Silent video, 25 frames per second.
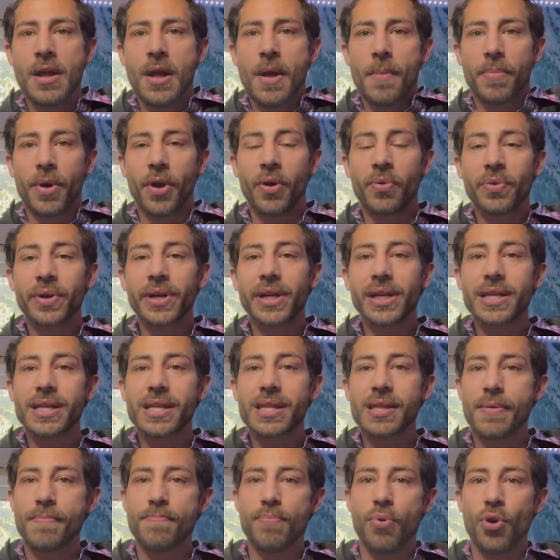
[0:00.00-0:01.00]
But really
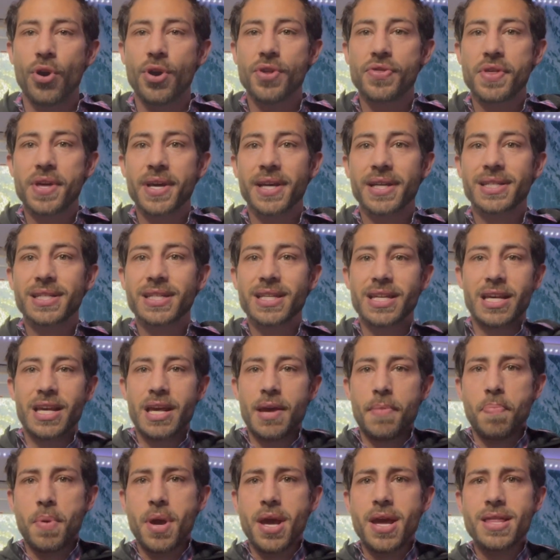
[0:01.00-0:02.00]
the important thing is
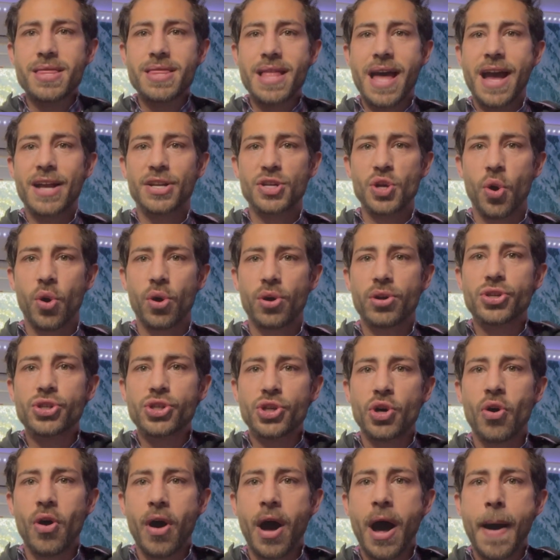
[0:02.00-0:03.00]
keeping that
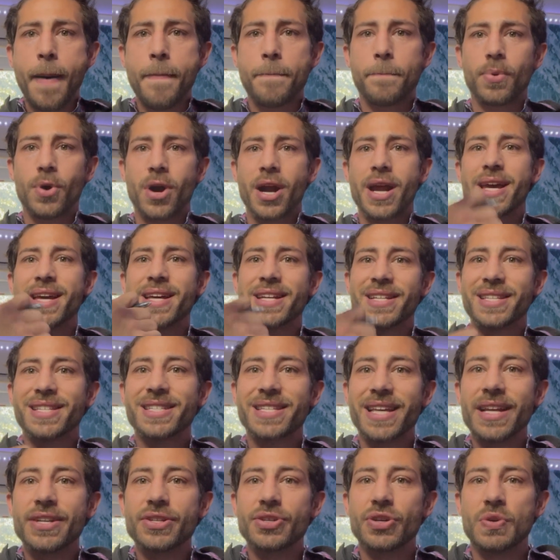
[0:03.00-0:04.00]
torso upright and
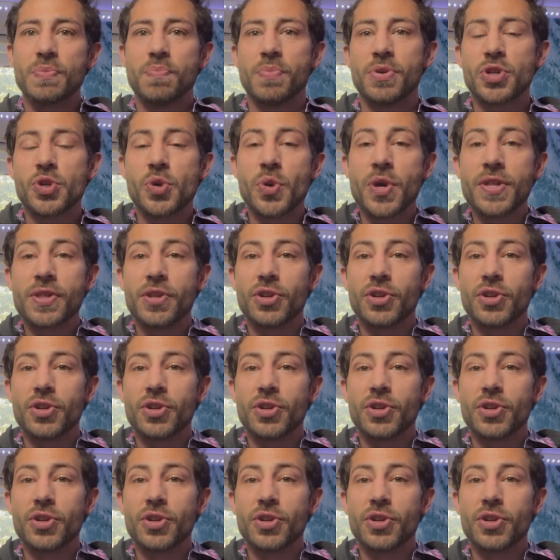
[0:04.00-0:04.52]
centered between